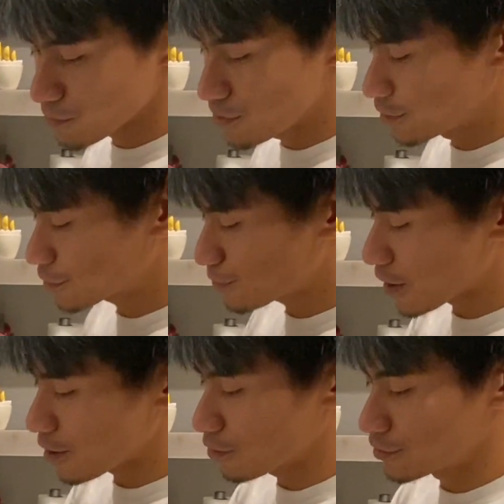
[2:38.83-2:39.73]
Bean
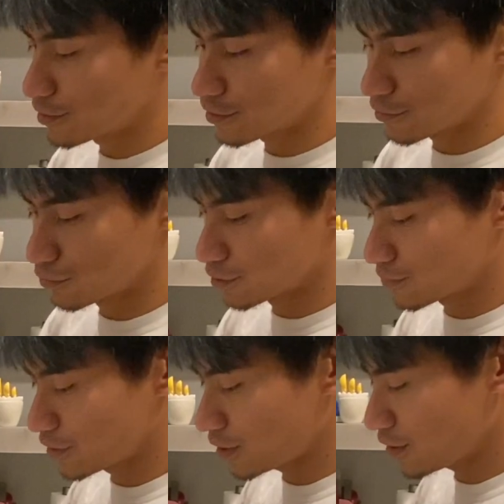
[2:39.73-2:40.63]
sprout. This is wood
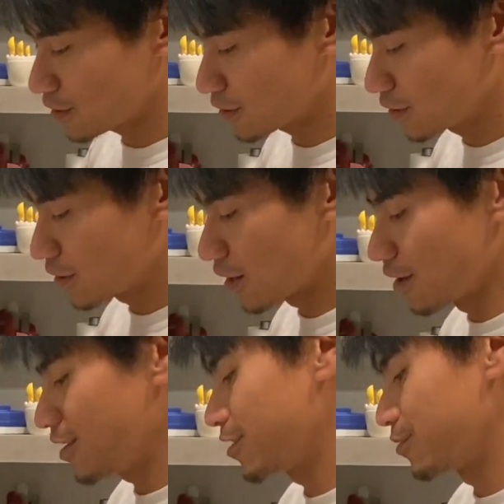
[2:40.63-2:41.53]
of the ear.
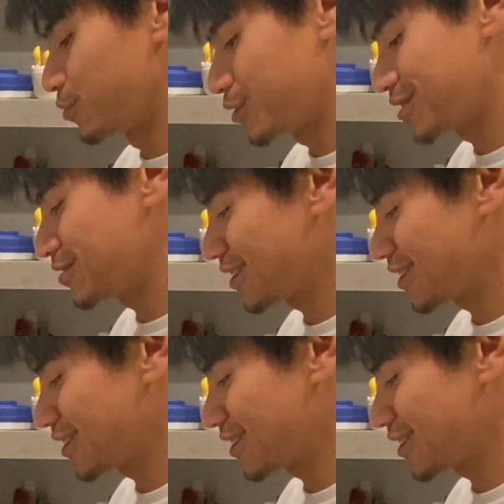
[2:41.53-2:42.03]
Ear of the wood.